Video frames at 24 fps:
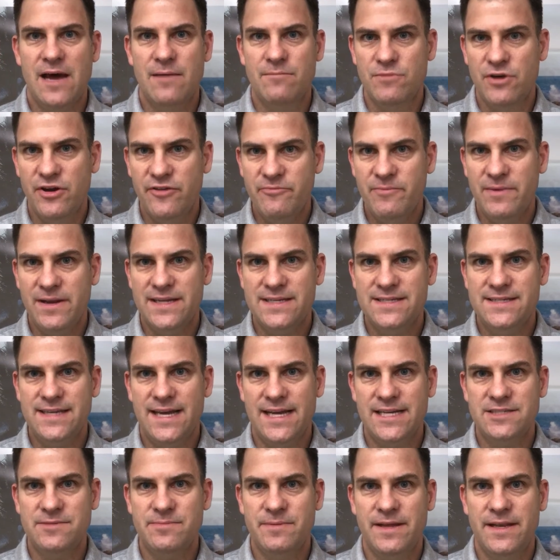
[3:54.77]
a movement
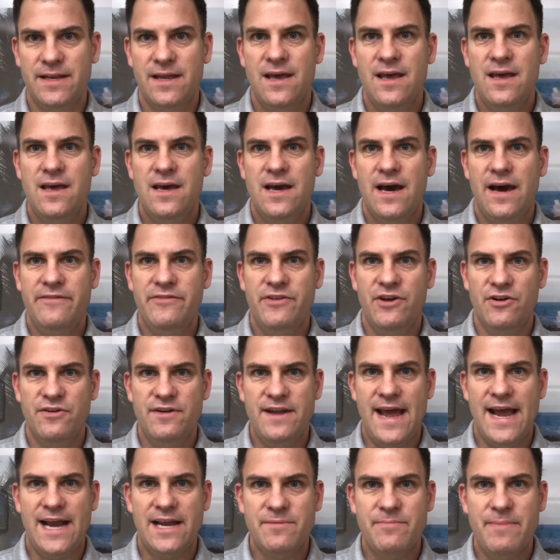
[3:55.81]
assessment of your
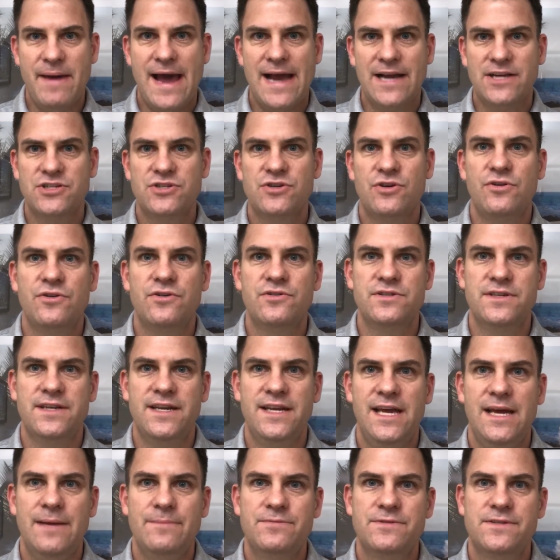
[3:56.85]
neck, back, shoulders, and
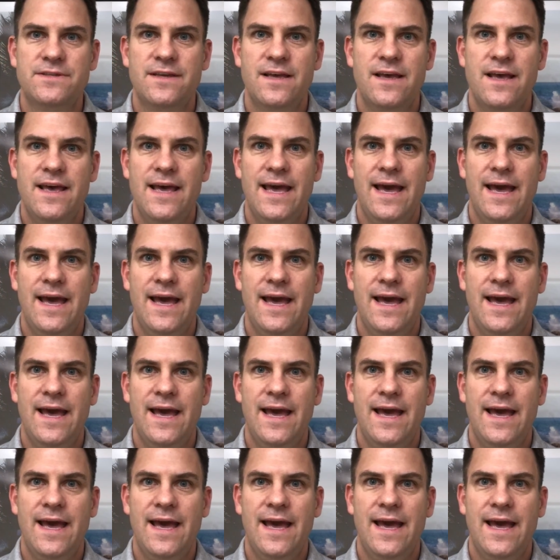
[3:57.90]
hips,